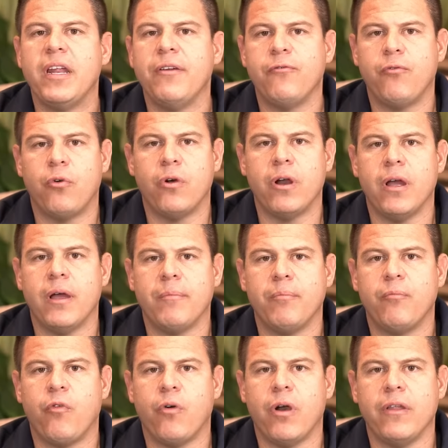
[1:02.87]
for
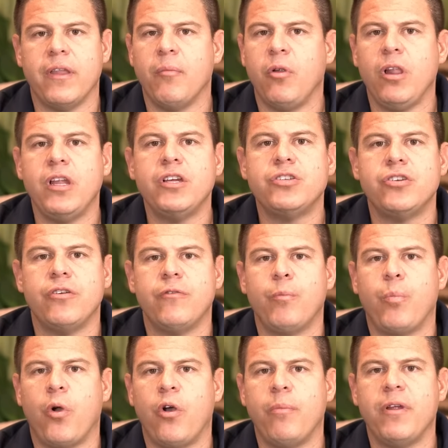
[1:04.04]
a demolition,
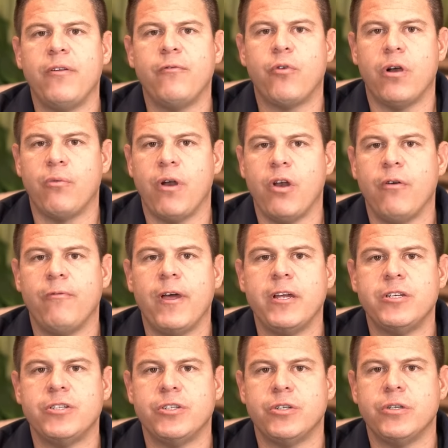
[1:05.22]
permitting for a
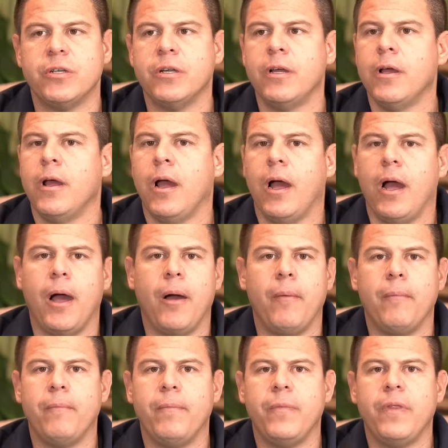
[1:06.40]
renovation,
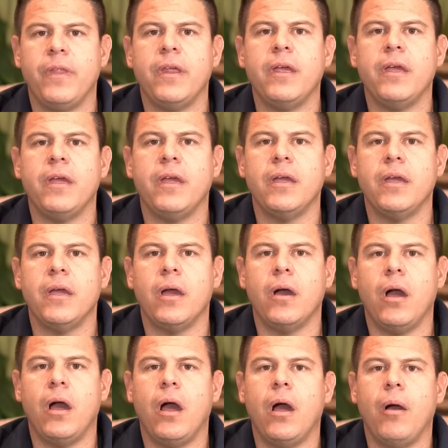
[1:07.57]
the
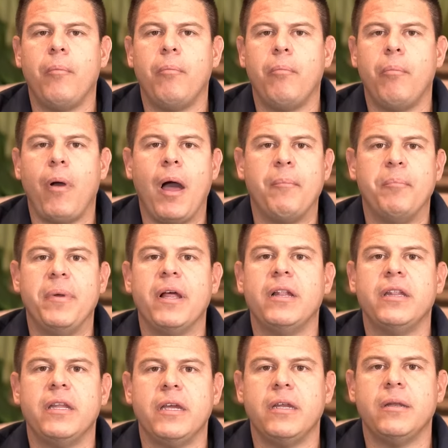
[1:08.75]
a
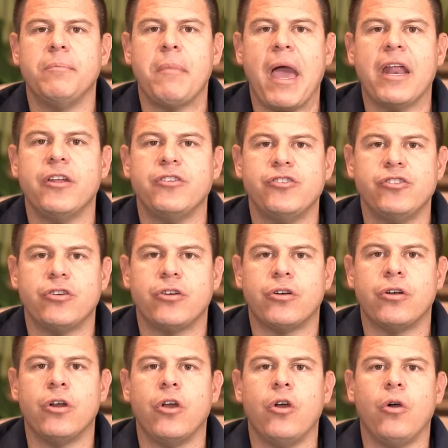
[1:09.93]
building
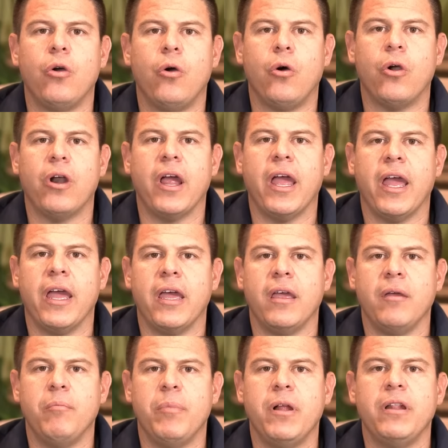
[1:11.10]
manager or a
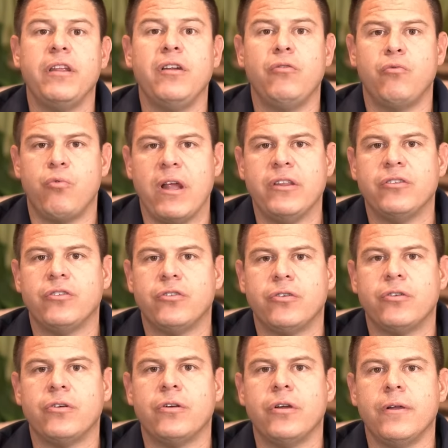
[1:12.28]
building
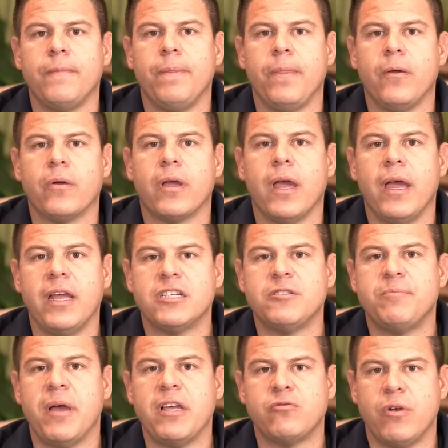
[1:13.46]
renter. Okay, a
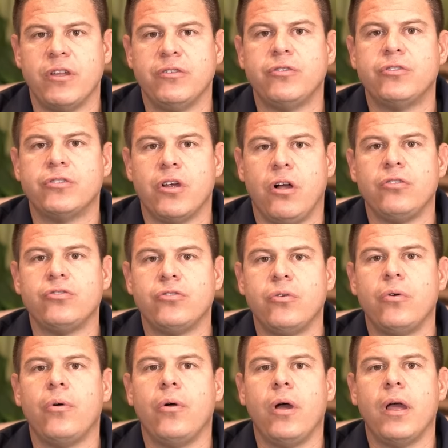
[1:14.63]
space renters
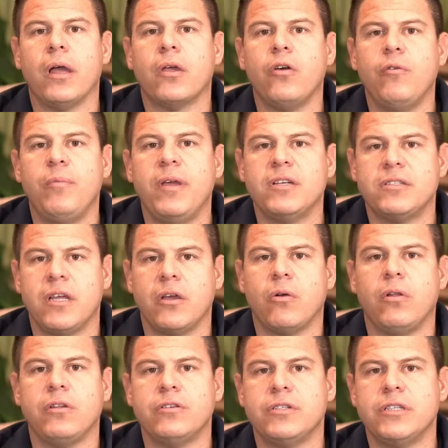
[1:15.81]
also could be a
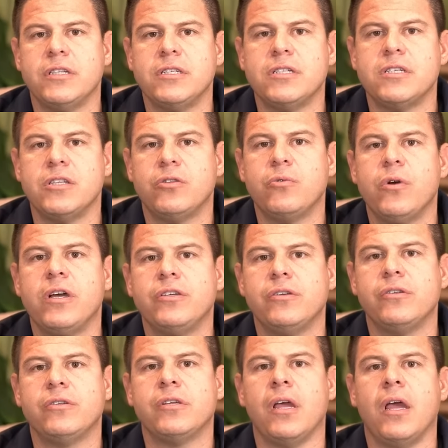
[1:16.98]
stakeholders in these
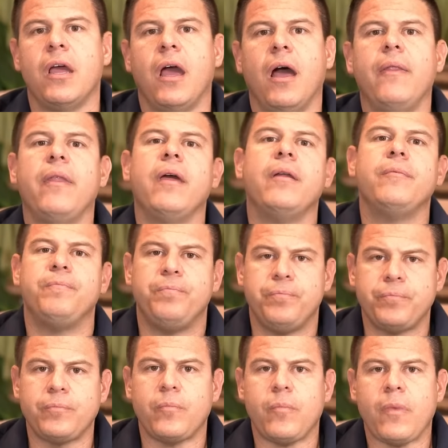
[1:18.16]
situations. And then
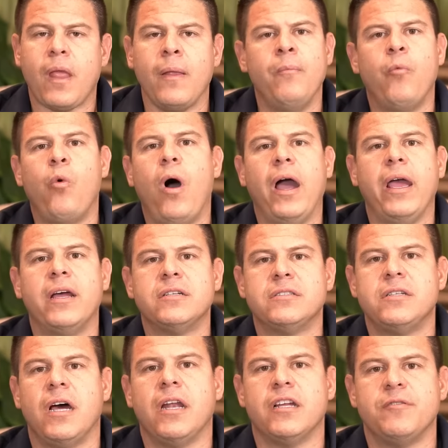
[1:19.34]
why
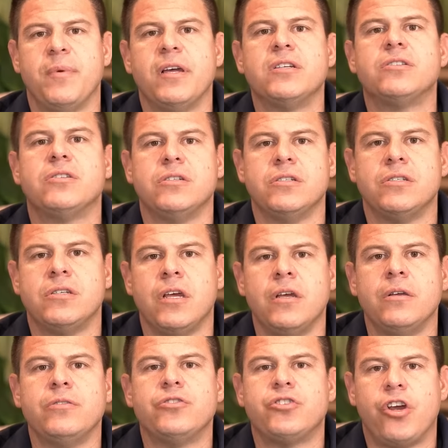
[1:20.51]
is an asbestos
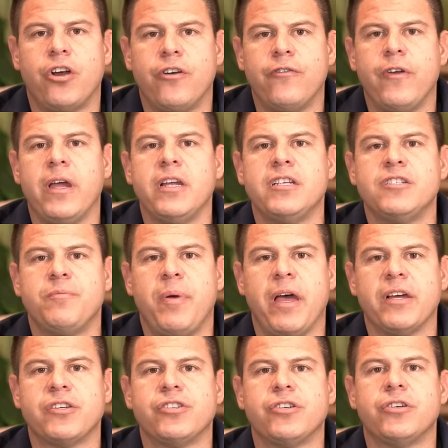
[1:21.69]
survey,
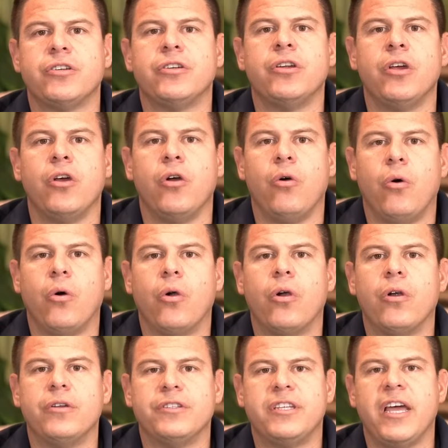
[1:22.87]
inspection,
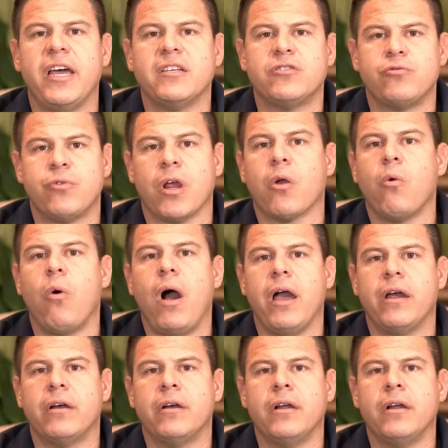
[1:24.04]
or test required